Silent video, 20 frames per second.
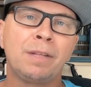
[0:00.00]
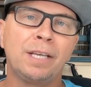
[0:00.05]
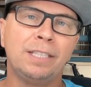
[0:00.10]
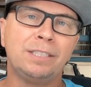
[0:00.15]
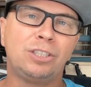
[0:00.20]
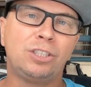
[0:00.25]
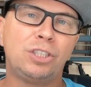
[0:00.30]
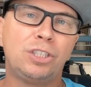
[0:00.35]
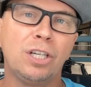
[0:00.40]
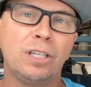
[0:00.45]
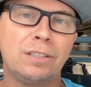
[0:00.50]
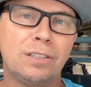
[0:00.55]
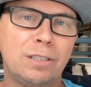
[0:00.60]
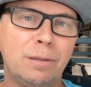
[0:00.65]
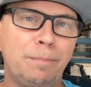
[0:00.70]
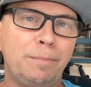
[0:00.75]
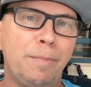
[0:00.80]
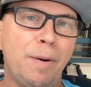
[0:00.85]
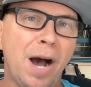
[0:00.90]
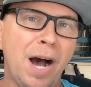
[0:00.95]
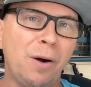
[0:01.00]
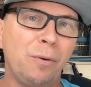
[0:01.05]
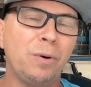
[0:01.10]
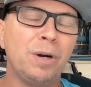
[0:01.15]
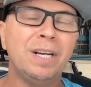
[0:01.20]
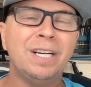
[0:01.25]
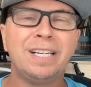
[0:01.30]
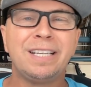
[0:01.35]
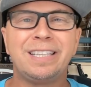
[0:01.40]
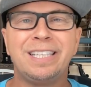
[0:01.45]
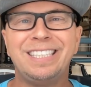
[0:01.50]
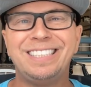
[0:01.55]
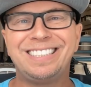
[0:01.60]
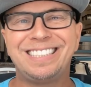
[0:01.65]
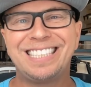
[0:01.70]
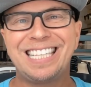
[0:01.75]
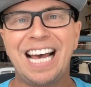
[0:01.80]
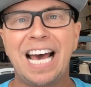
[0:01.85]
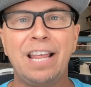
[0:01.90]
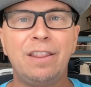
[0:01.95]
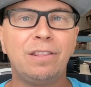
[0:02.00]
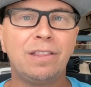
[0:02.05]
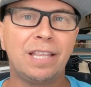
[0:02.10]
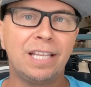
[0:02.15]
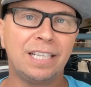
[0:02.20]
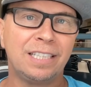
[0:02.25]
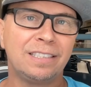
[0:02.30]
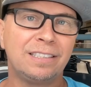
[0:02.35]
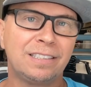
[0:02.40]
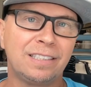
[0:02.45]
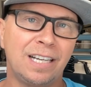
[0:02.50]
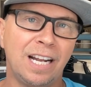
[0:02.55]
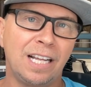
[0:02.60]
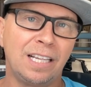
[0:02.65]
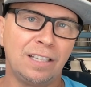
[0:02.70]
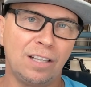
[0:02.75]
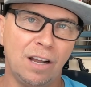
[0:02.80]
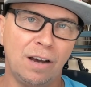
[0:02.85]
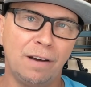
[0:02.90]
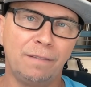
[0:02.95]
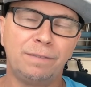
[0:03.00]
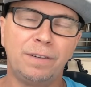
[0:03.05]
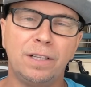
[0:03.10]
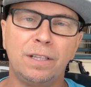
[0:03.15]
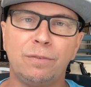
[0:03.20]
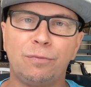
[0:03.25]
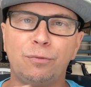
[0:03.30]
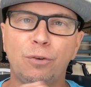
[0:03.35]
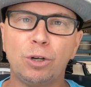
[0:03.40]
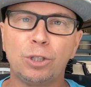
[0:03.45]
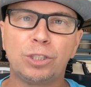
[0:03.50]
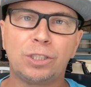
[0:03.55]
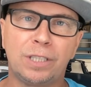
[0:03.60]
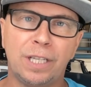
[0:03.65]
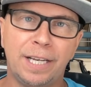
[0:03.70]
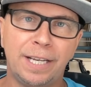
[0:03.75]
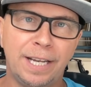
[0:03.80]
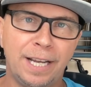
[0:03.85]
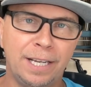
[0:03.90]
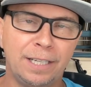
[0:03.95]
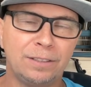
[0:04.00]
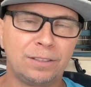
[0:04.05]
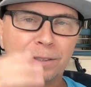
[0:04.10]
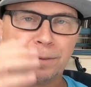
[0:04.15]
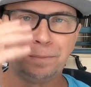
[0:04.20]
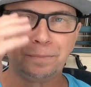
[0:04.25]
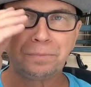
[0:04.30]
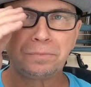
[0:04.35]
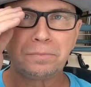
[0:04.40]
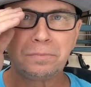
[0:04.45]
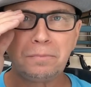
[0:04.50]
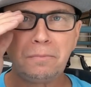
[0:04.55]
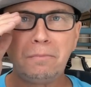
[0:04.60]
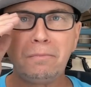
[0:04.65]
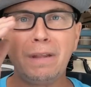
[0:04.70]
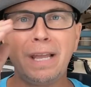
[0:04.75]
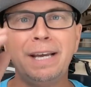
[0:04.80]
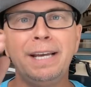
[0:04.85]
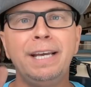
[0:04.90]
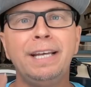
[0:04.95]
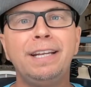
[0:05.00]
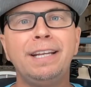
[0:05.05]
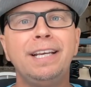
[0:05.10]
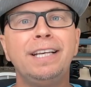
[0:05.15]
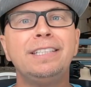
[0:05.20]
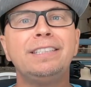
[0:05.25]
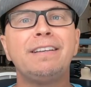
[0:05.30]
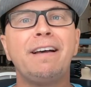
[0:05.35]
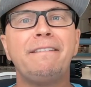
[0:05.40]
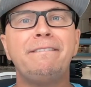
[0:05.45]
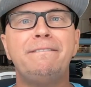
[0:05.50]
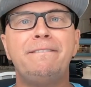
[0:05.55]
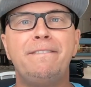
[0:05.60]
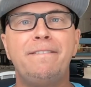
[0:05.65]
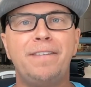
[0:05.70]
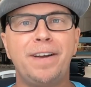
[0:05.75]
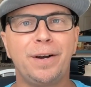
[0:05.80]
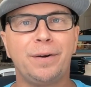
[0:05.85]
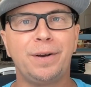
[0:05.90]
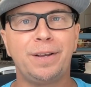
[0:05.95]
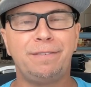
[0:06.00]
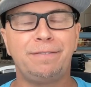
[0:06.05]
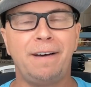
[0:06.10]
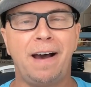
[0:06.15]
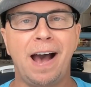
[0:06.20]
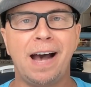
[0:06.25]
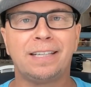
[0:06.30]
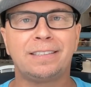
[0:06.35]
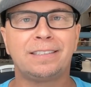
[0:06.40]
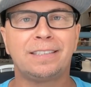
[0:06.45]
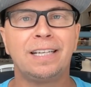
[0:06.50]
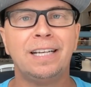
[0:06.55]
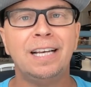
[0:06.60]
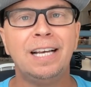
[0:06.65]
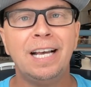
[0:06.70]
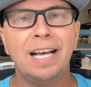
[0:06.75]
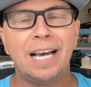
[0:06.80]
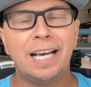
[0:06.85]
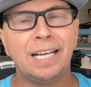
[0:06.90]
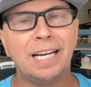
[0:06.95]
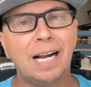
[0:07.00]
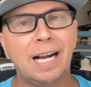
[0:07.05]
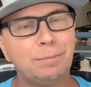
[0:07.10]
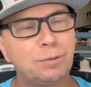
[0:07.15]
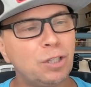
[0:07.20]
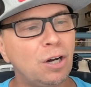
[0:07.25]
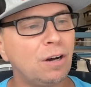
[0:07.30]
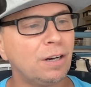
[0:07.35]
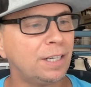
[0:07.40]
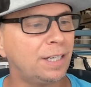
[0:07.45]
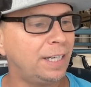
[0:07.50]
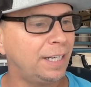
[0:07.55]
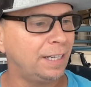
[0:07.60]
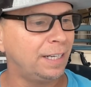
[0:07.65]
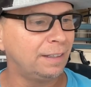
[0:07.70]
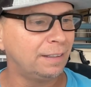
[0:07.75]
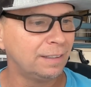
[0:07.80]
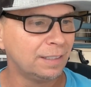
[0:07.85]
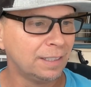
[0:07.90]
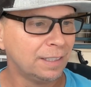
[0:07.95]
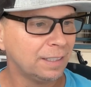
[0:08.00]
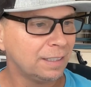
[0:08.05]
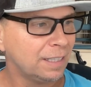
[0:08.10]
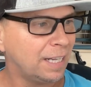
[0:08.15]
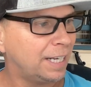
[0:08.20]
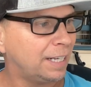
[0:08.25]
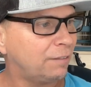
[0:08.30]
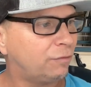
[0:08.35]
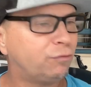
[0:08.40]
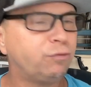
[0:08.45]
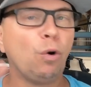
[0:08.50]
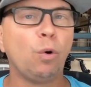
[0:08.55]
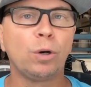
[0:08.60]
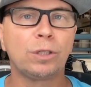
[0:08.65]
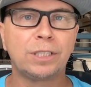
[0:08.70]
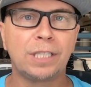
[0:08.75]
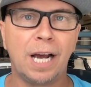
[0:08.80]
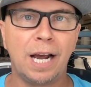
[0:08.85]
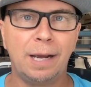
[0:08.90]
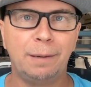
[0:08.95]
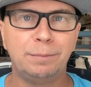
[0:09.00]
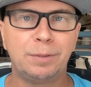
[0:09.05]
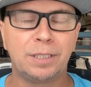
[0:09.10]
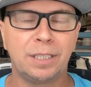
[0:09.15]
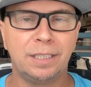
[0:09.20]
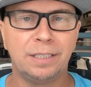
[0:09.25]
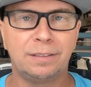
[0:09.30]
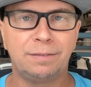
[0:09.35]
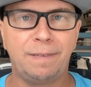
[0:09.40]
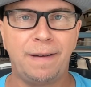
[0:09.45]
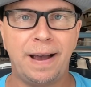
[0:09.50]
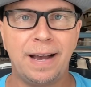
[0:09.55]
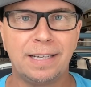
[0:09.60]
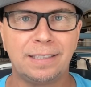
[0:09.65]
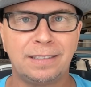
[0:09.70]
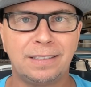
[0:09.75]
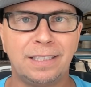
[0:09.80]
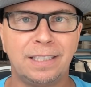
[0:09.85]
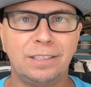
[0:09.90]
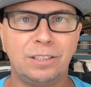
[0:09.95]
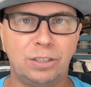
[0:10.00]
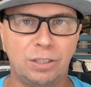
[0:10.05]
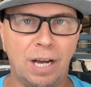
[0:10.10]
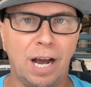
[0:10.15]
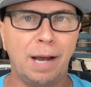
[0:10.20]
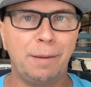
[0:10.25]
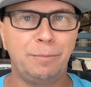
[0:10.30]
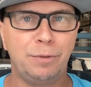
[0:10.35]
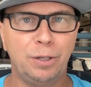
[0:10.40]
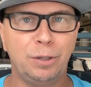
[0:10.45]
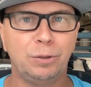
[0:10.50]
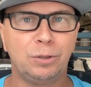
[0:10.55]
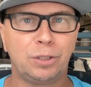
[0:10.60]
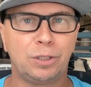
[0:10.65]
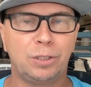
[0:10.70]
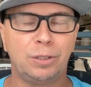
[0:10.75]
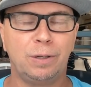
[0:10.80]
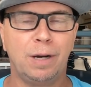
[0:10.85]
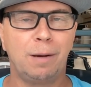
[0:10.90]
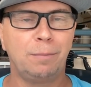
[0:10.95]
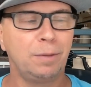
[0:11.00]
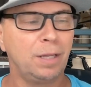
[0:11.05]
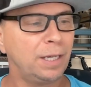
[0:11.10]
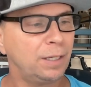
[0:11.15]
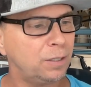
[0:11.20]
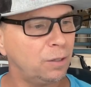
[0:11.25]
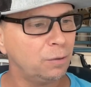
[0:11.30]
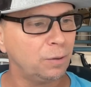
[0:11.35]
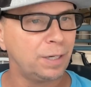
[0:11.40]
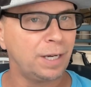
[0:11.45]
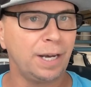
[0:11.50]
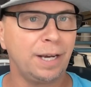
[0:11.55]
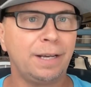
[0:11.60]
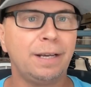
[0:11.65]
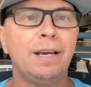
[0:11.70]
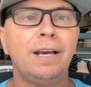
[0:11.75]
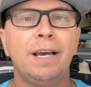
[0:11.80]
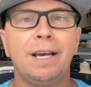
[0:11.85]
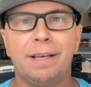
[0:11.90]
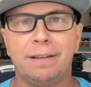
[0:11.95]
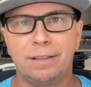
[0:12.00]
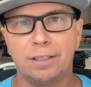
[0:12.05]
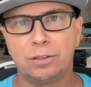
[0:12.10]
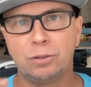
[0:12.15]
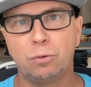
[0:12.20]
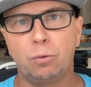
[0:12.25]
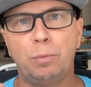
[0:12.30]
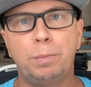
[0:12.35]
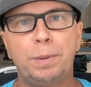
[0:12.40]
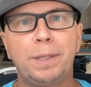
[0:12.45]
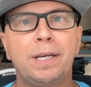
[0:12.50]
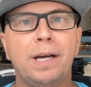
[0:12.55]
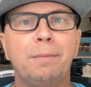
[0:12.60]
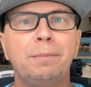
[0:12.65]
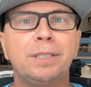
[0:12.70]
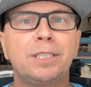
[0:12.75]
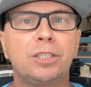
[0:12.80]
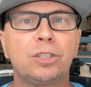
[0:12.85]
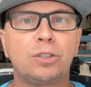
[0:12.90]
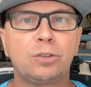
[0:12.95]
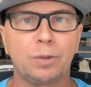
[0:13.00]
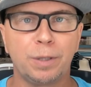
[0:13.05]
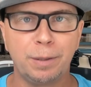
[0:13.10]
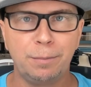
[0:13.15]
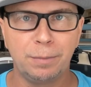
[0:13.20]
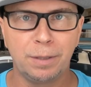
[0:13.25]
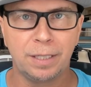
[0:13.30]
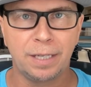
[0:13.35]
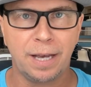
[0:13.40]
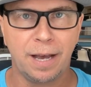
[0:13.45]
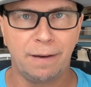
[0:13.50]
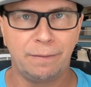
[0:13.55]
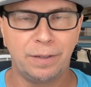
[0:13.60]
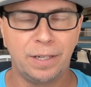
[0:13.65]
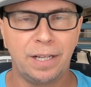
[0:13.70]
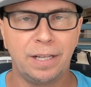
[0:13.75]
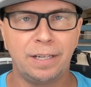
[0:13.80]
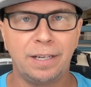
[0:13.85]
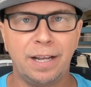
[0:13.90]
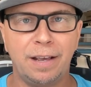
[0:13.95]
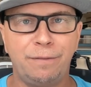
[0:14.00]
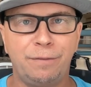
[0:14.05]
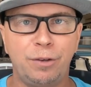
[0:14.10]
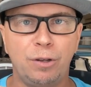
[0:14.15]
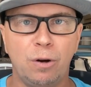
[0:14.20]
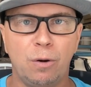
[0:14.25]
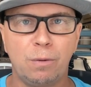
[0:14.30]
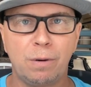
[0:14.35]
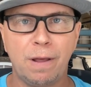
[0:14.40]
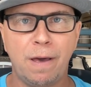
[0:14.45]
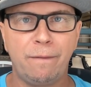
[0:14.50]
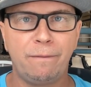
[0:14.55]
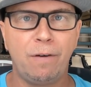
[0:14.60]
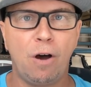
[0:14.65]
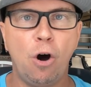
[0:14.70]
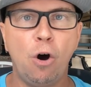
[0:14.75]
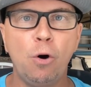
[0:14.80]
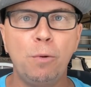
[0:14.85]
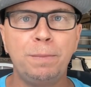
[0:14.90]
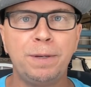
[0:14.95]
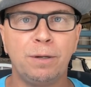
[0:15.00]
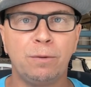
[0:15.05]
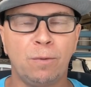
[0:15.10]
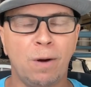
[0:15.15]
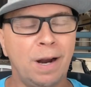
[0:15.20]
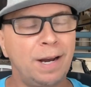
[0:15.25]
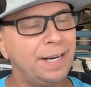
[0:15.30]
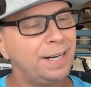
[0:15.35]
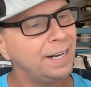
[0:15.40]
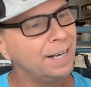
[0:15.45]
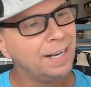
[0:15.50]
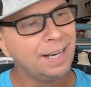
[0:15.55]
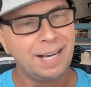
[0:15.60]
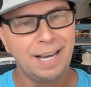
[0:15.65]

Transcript: It's just about these ten things that I loved. And the first thing is, it is very fast, and I'm talking like four times as fast as I'm used to. I'm like, okay, this will become extremely evident if you don't have homing right.